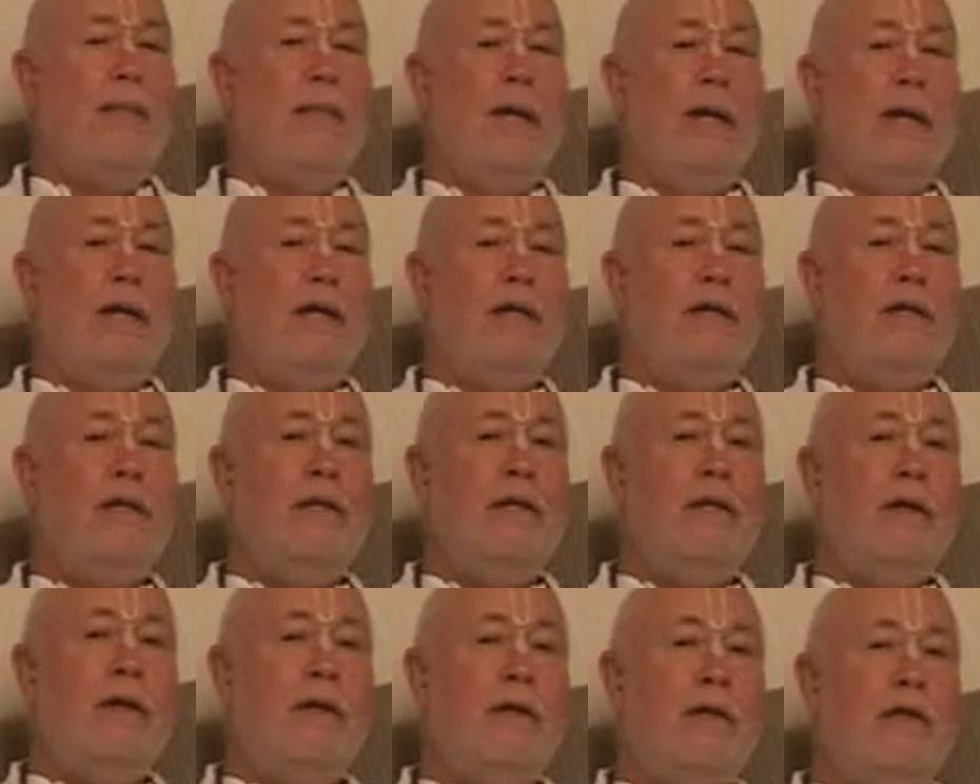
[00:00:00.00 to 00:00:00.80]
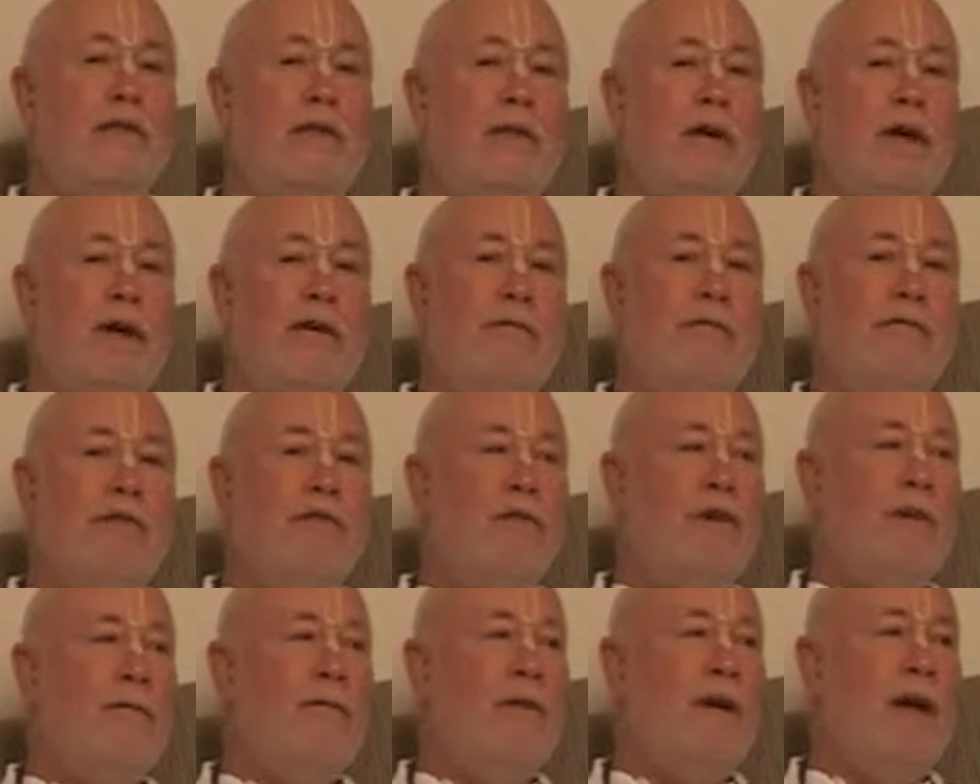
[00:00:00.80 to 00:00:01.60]
they stay for
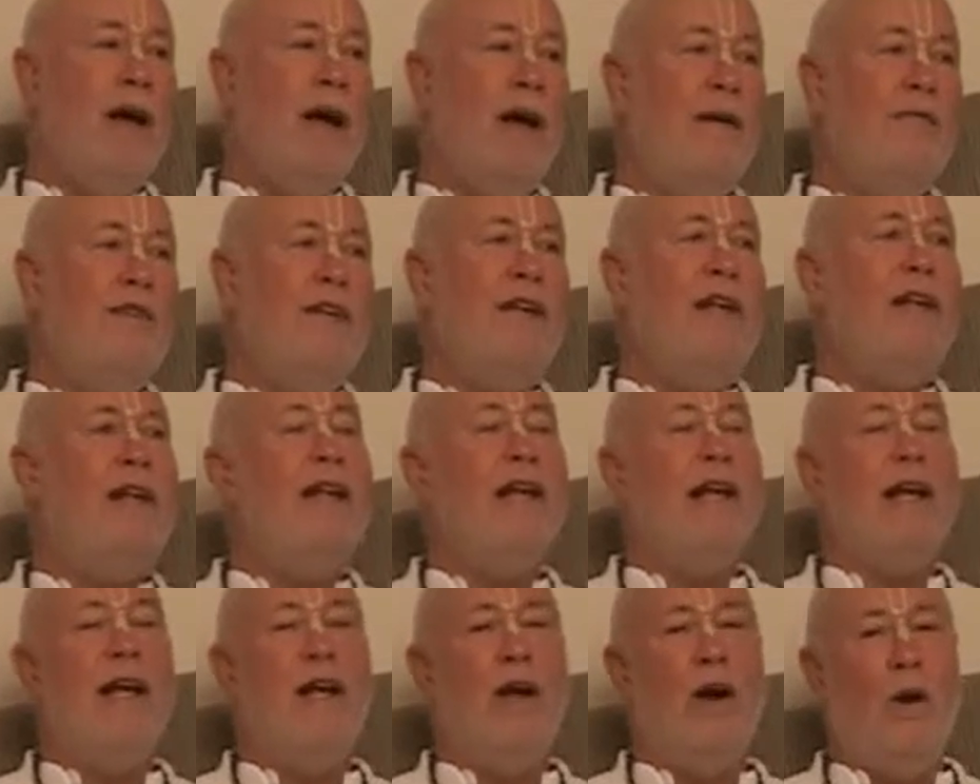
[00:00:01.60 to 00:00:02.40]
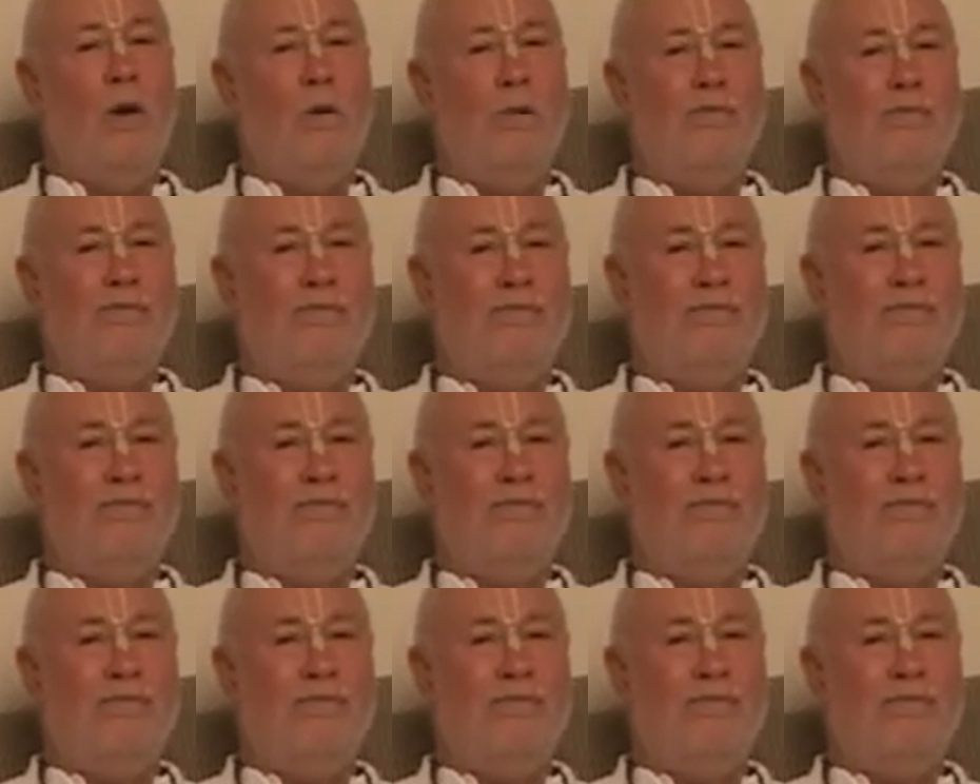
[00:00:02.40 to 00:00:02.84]
some time and then they go.